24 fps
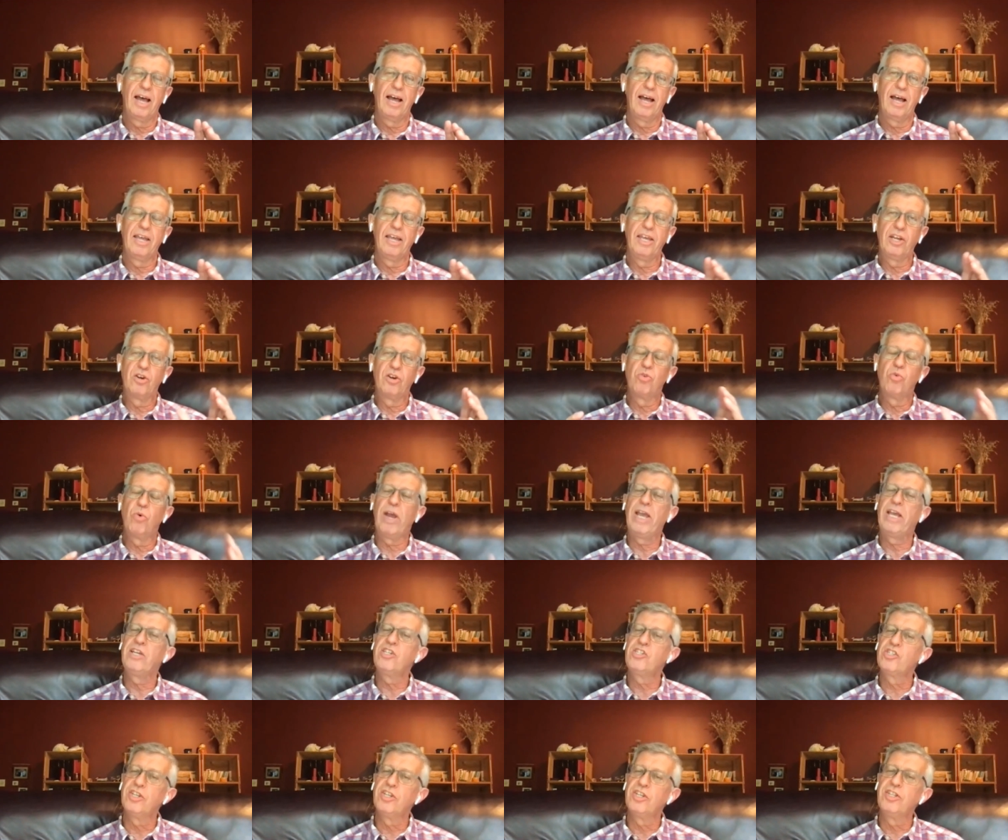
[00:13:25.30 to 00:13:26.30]
uh,
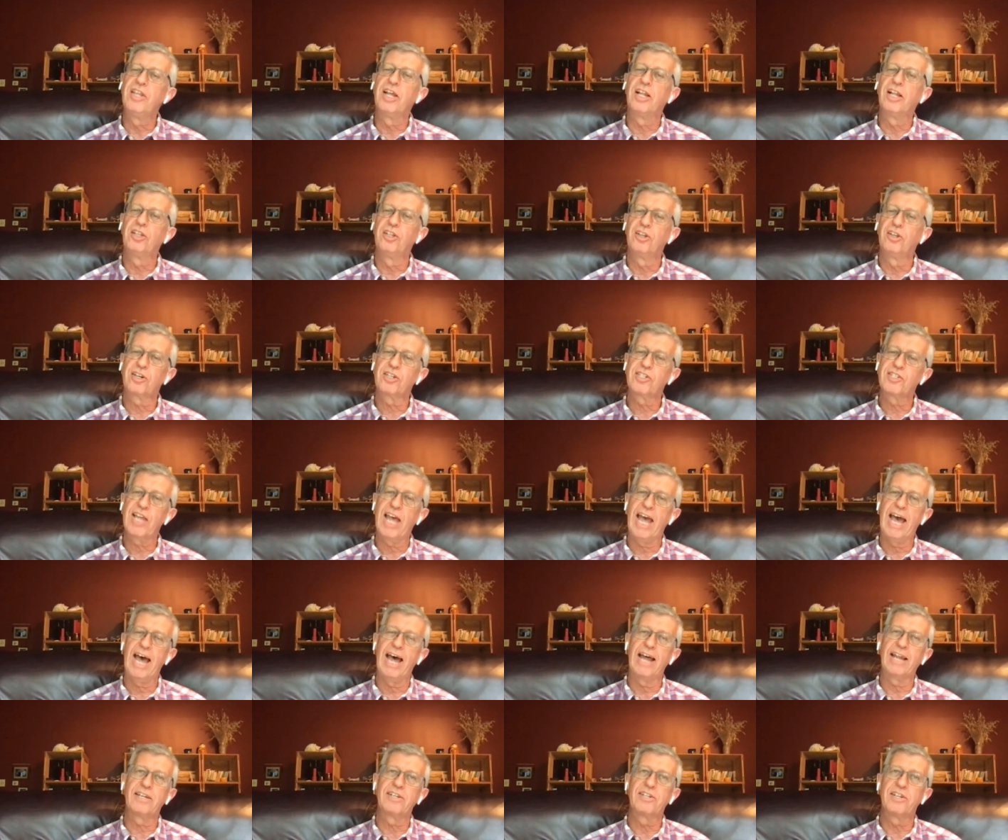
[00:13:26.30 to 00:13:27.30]
equation that looks
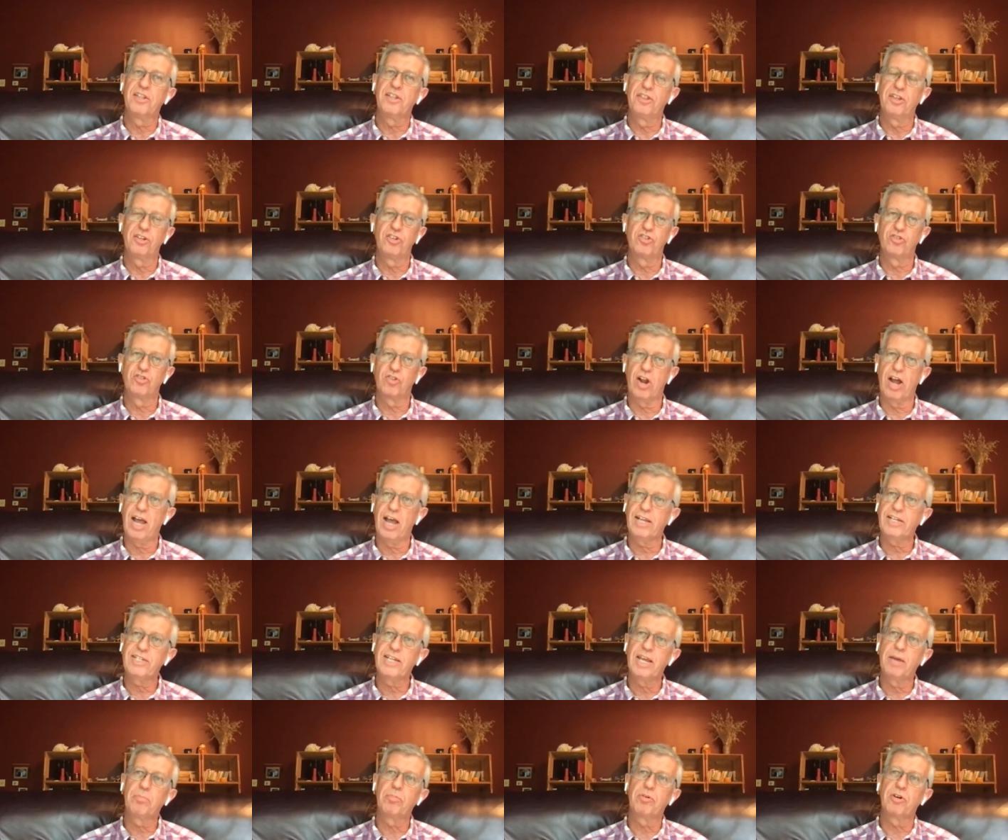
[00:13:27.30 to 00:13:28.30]
at the dry
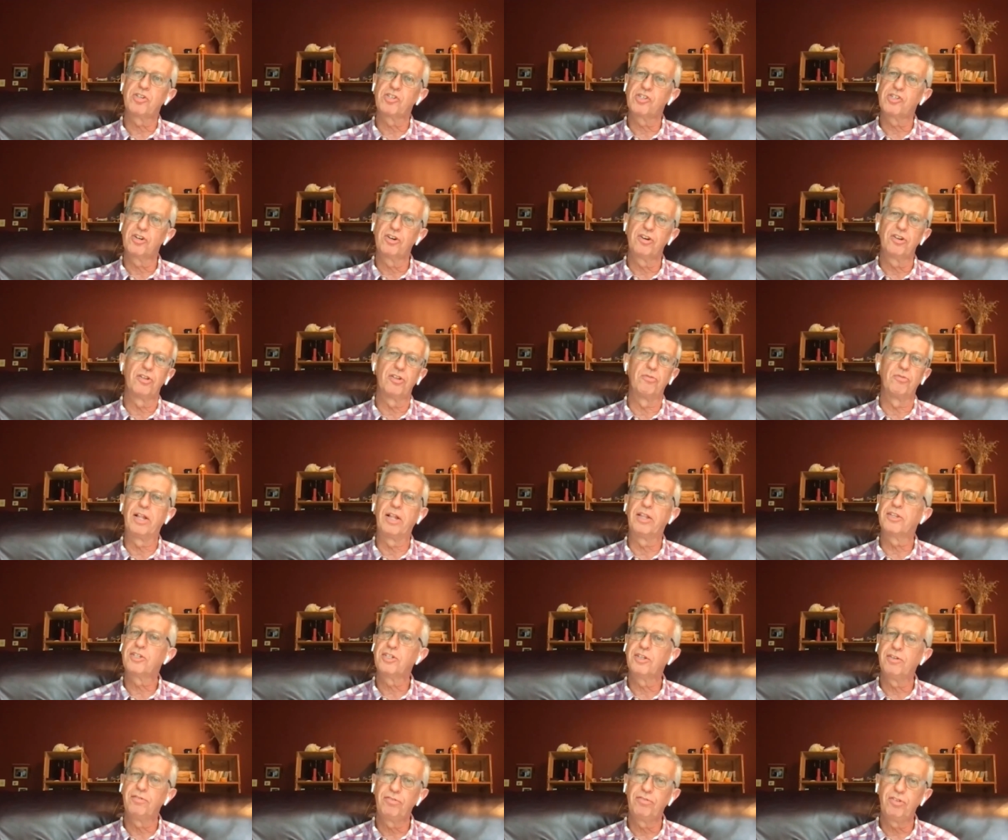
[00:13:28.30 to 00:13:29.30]
temperature, the
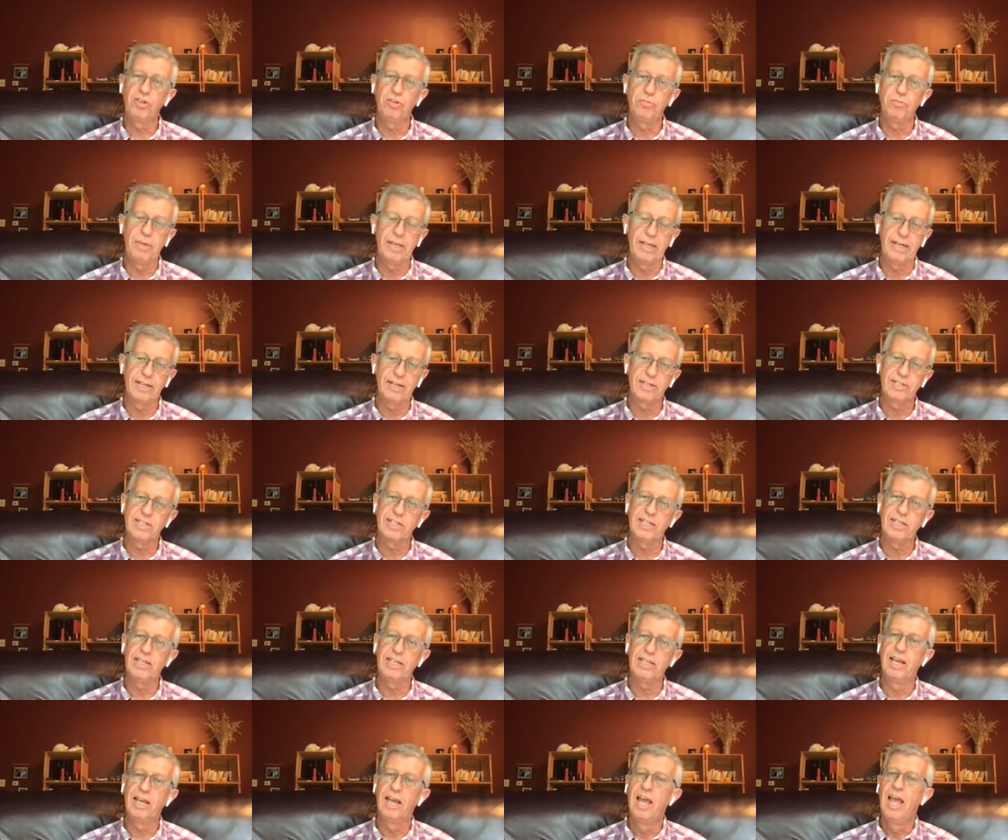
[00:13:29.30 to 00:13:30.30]
relative
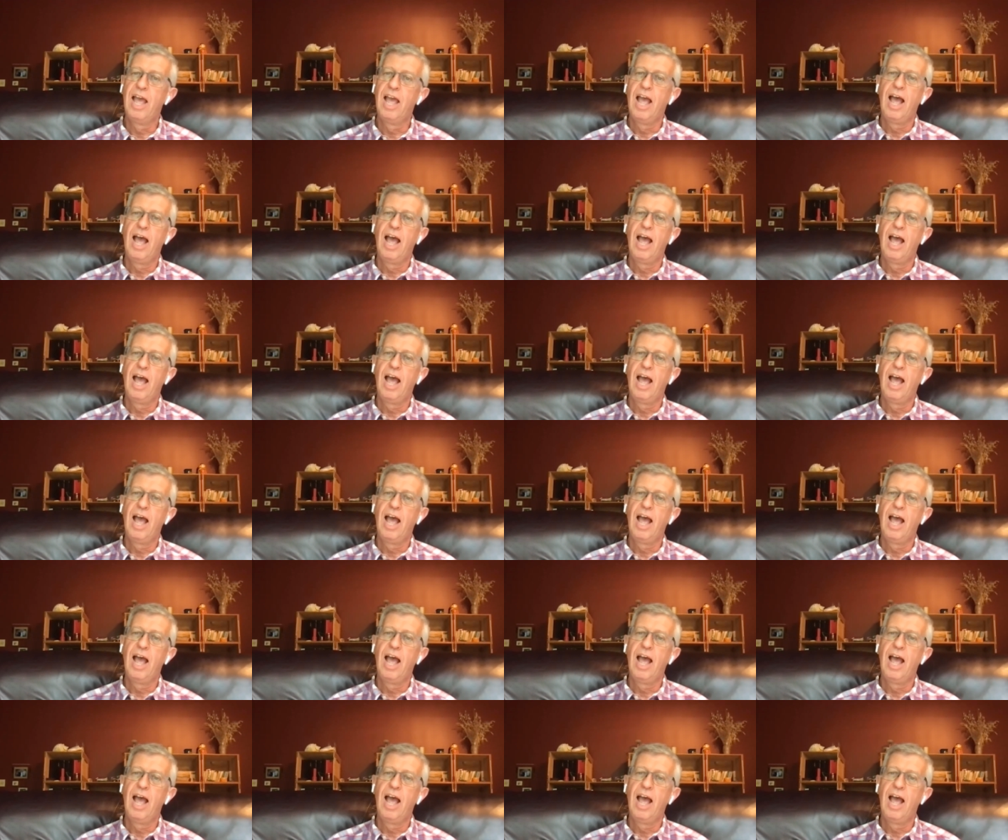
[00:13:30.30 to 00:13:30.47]
humidity,